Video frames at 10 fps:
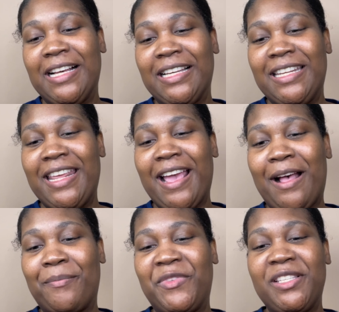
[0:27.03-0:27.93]
yeah,
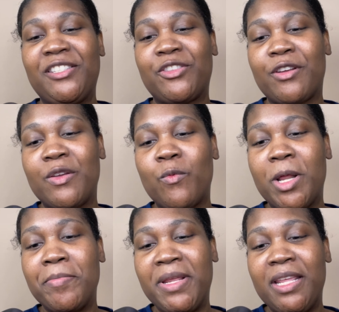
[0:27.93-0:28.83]
this is
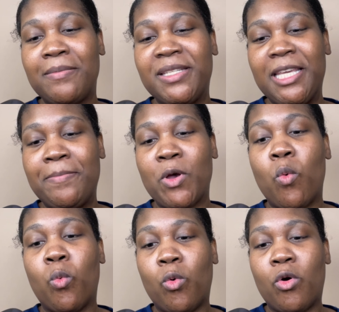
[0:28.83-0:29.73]
31 medium deep
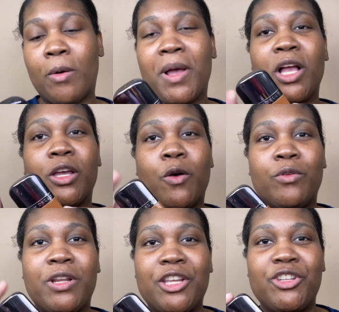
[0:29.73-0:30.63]
warm
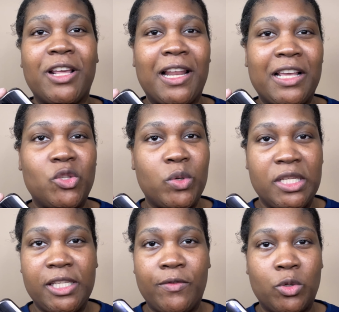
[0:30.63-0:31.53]
golden. I should have got like
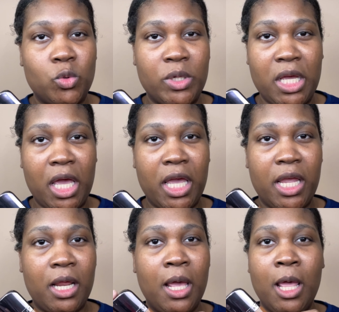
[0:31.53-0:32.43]
27 or
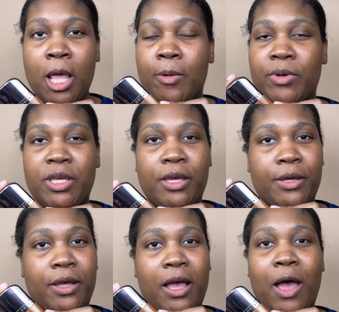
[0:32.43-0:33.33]
28, but
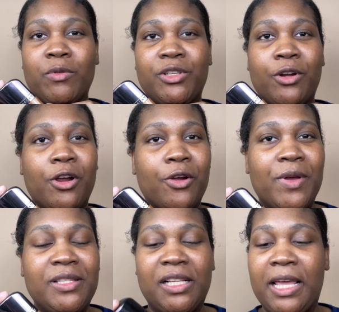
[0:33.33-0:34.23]
yeah, I was in a
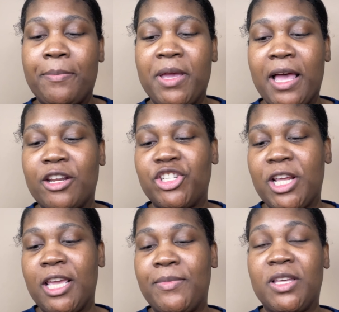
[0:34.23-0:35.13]
hurry to like pick out a
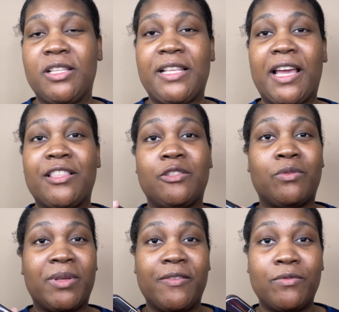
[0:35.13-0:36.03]
shade because I got this
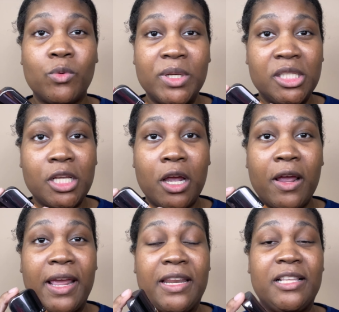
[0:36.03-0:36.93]
from an
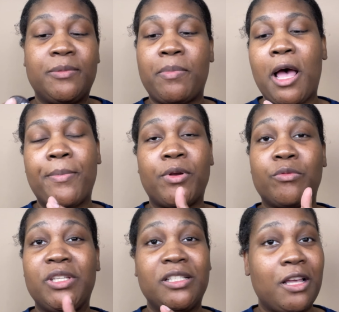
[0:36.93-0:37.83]
influencer and it's popping on
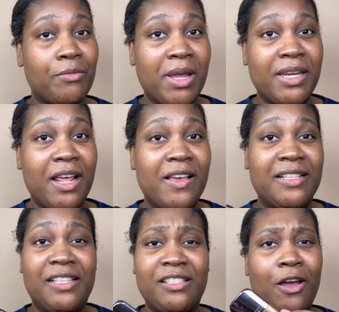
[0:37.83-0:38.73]
TikTok right now, and
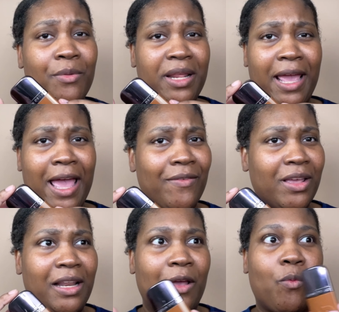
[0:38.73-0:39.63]
since I already have
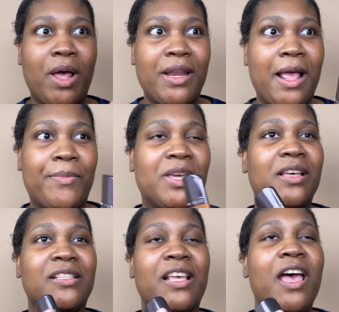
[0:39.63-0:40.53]
it, like, why not?
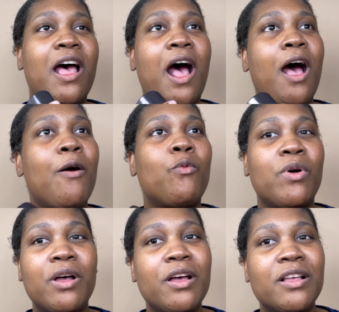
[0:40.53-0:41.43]
Because I
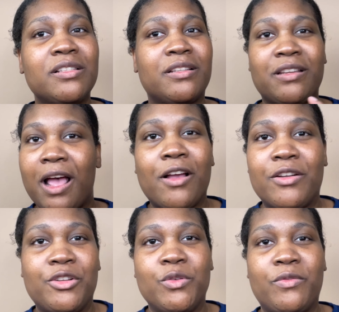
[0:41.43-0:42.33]
was not
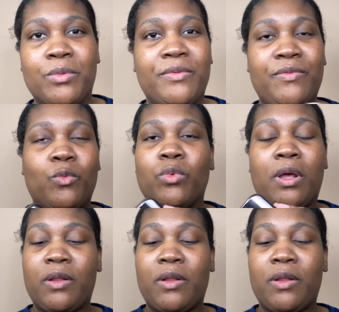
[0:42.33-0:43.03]
gonna do a review